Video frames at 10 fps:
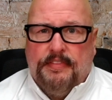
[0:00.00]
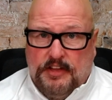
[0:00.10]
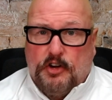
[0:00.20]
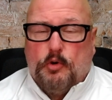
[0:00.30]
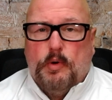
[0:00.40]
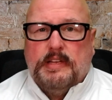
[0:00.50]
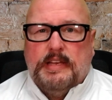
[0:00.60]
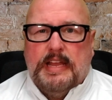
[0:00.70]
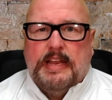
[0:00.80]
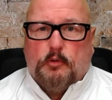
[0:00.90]
they're going to
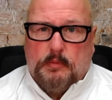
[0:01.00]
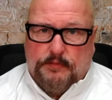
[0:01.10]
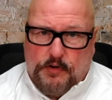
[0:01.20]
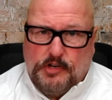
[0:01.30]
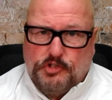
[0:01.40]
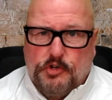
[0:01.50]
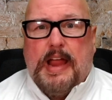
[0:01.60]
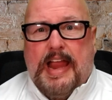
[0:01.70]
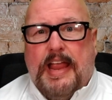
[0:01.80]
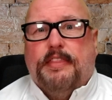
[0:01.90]
need a refresher,
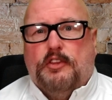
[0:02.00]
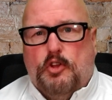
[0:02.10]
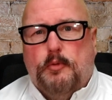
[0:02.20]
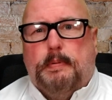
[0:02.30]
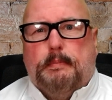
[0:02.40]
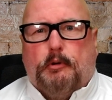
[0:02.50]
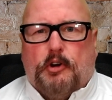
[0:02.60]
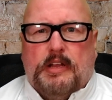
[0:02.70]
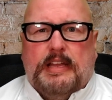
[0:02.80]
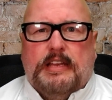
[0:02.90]
and the new people are
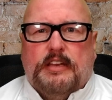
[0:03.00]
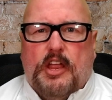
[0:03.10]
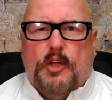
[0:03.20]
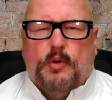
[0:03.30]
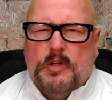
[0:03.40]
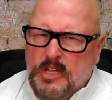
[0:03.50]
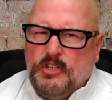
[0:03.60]
going to need to know.